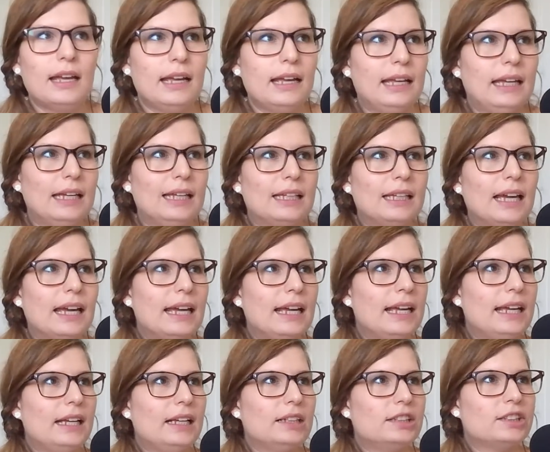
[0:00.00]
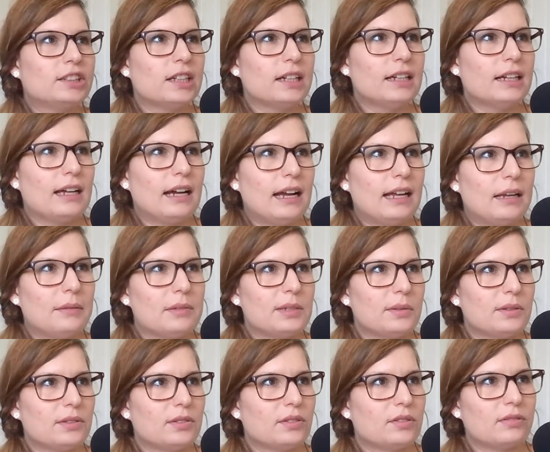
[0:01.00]
engage and I'm
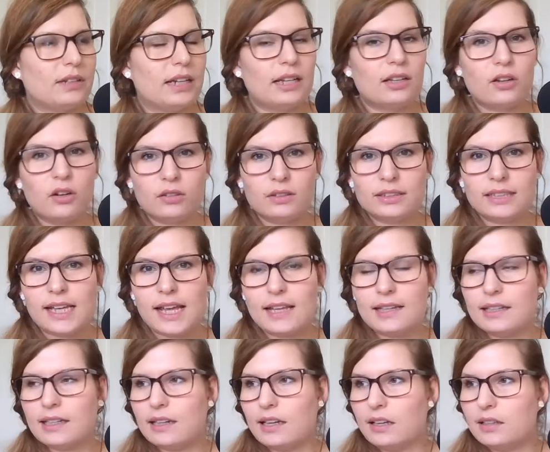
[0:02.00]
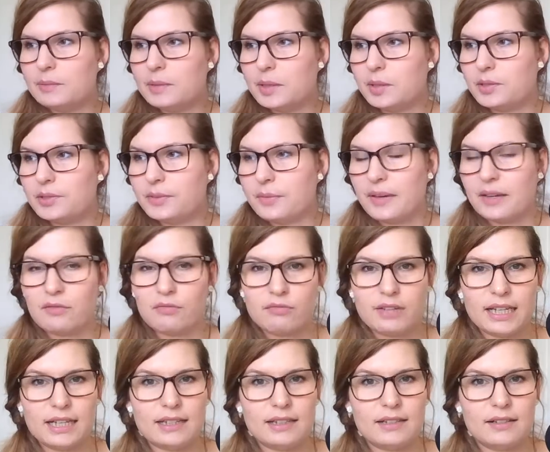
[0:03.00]
supposed to create content and I'm supposed to make
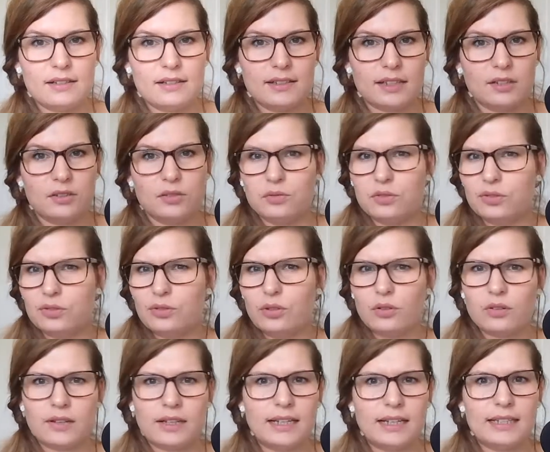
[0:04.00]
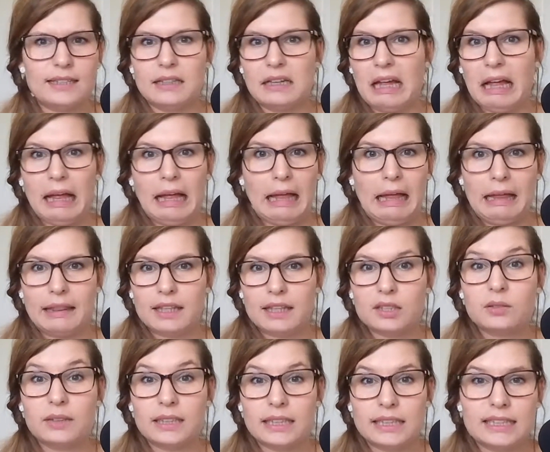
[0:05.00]
reels and do stories and there's
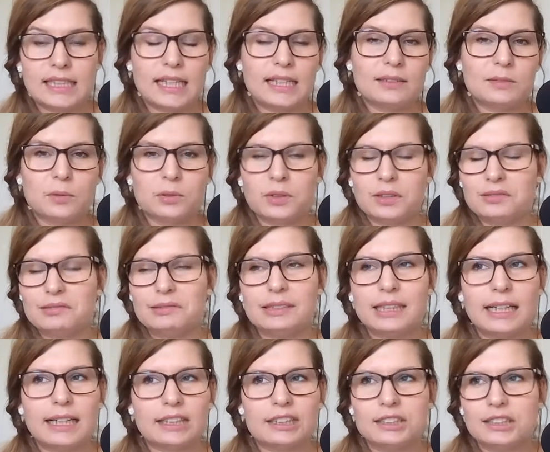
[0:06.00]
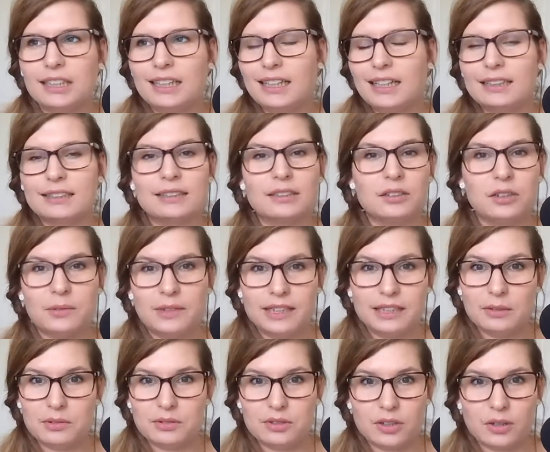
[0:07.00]
all these things. What do I do with hashtags? No idea
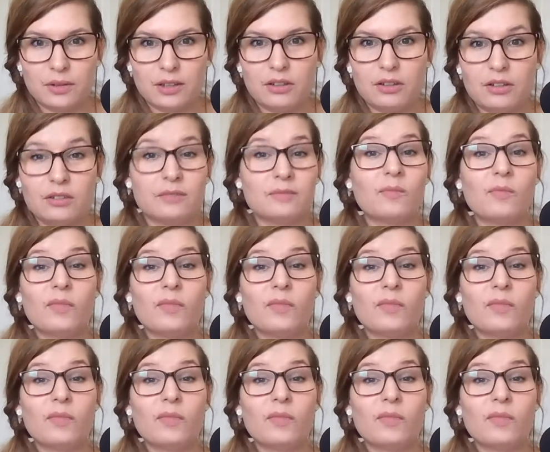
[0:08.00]
what's going on.